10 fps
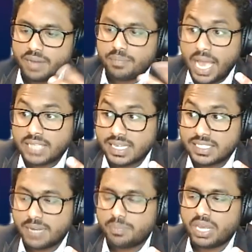as I
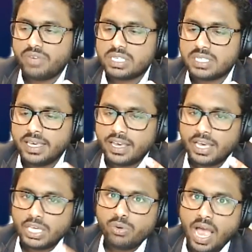said previously,
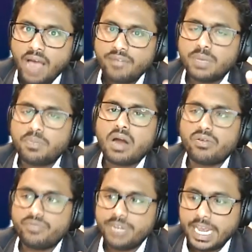you have the power
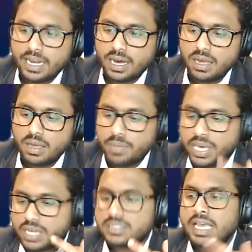of data,
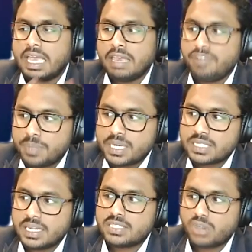because if a
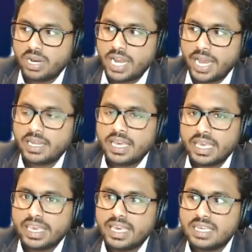person is online,
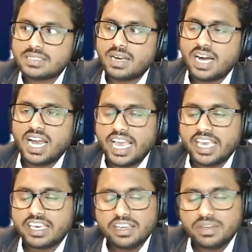he's
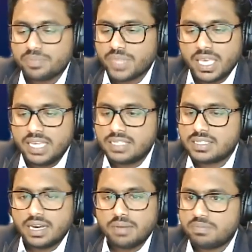like
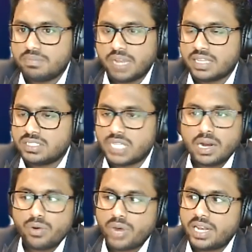
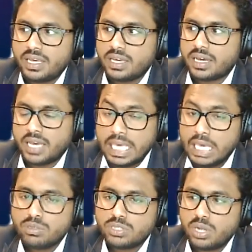generating a
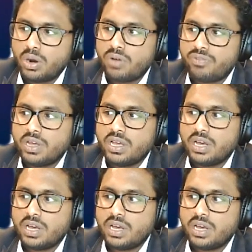huge lot of